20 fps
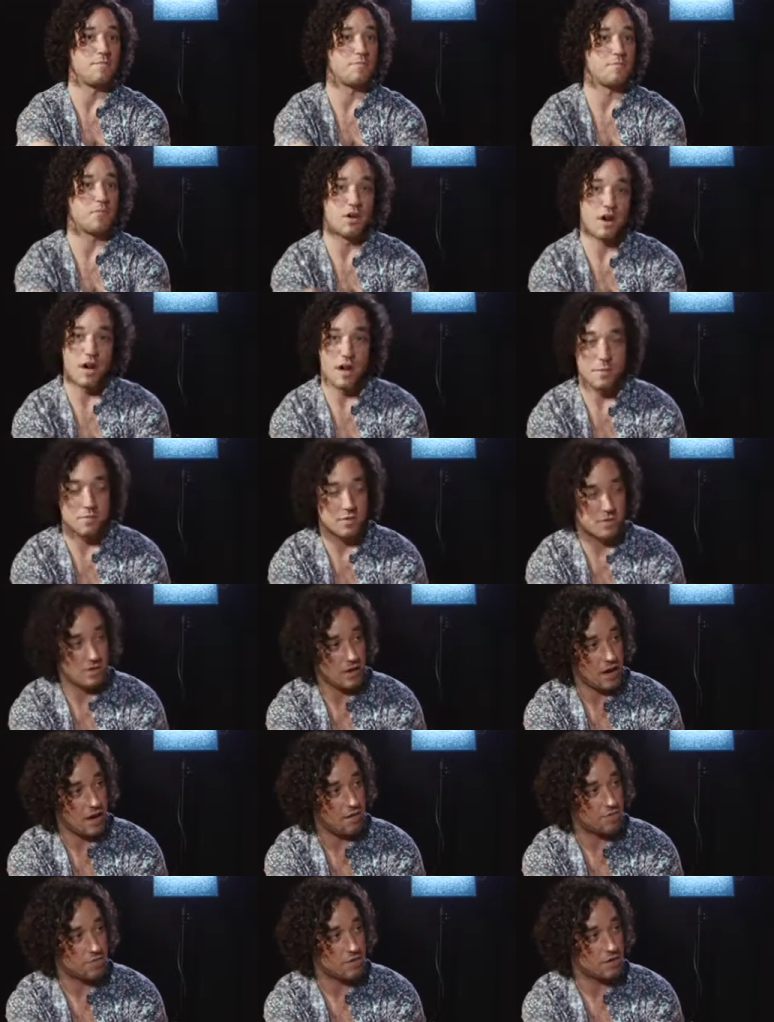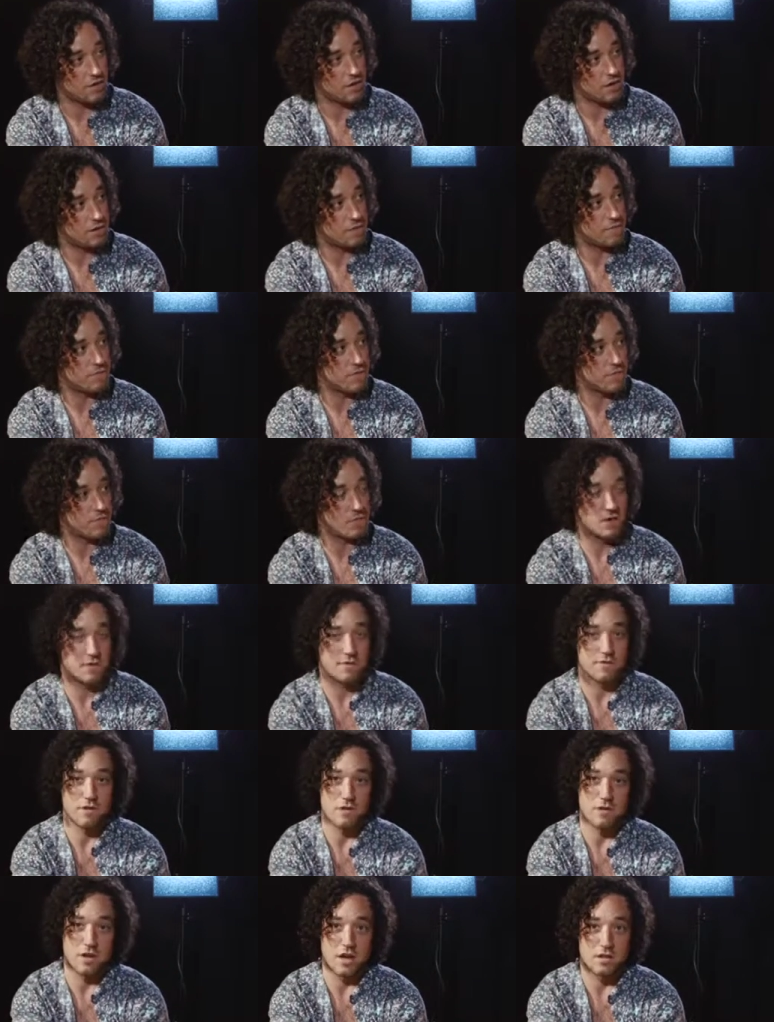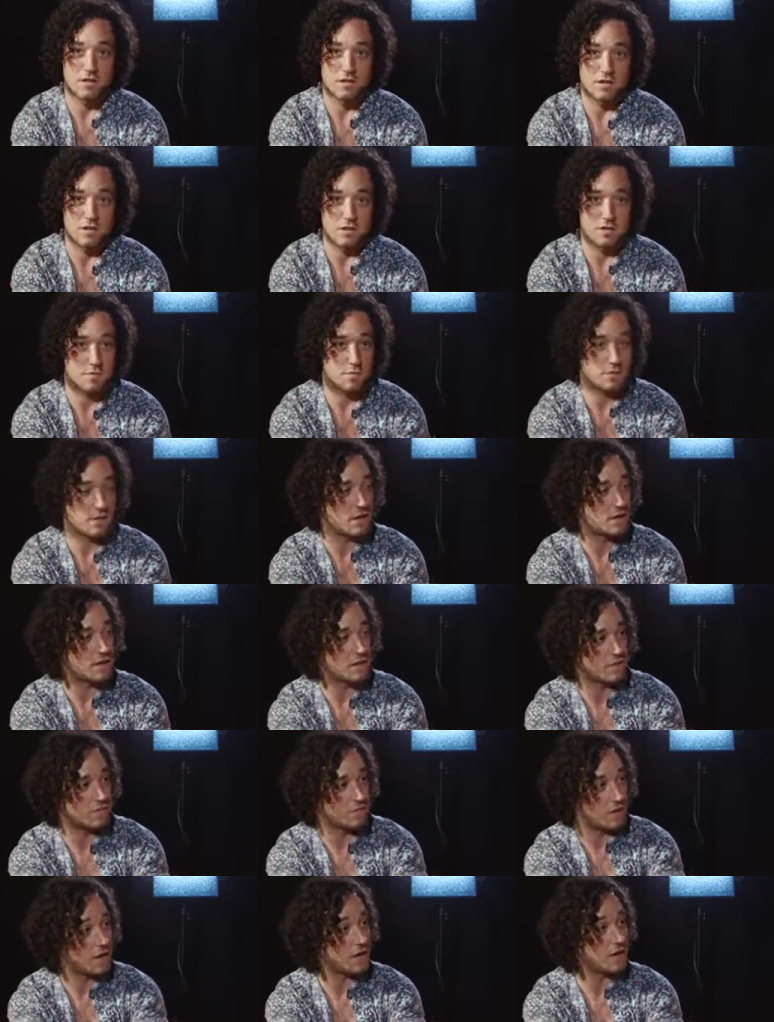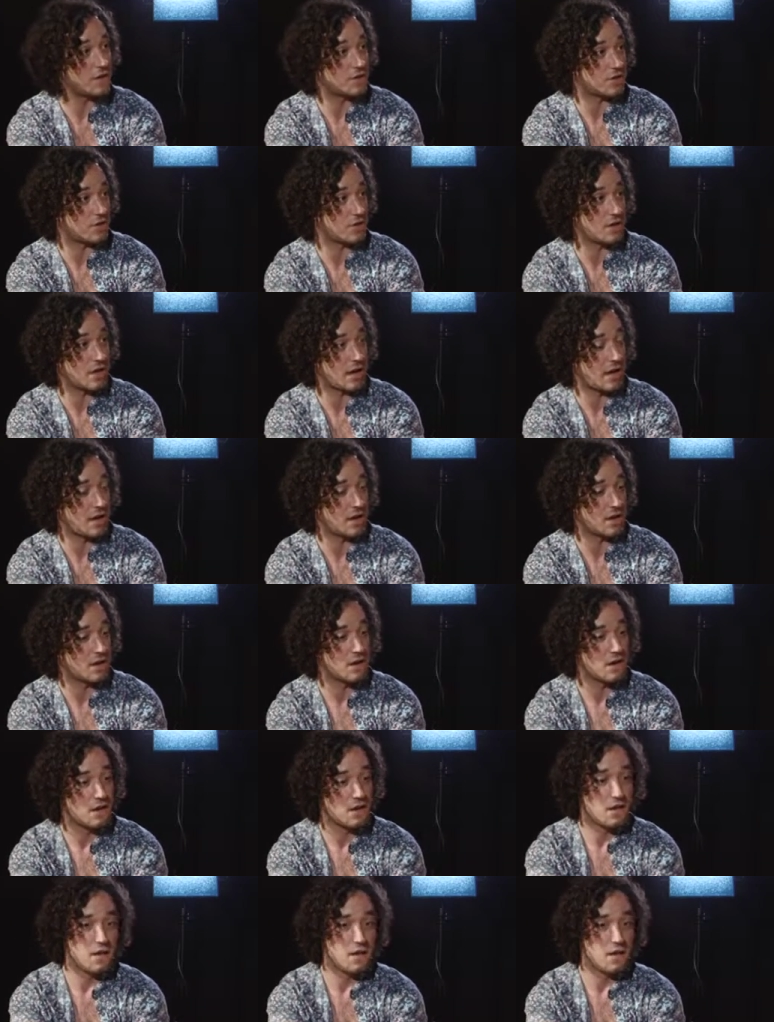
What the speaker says: Perhaps after the interview, one of you guys could explain the advantage to that,